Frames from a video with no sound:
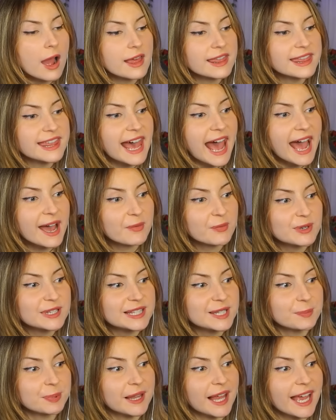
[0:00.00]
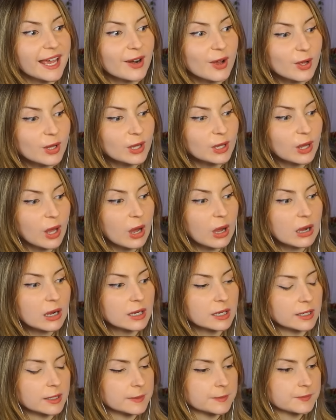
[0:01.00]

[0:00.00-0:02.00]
That was the plan all along.